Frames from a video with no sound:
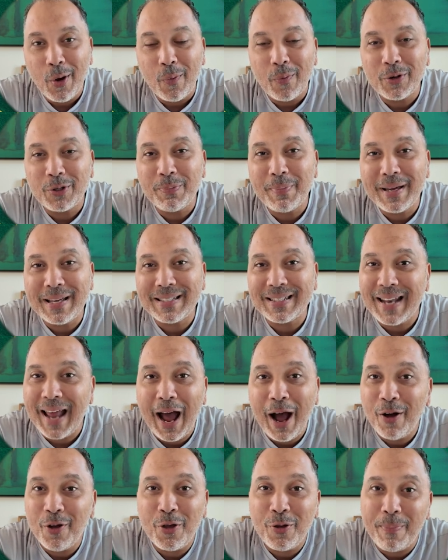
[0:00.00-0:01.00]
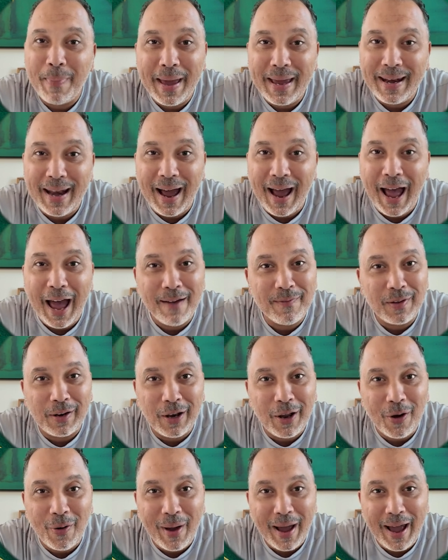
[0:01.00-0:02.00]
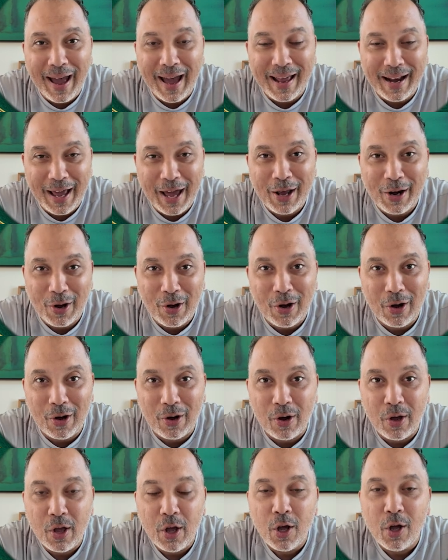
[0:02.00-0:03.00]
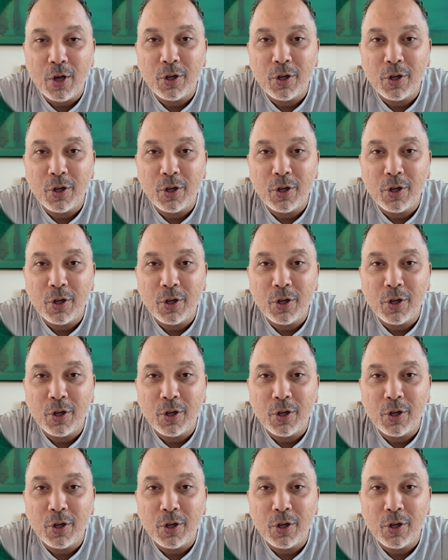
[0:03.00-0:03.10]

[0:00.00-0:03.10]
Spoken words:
which means now you may not have a low hand at all.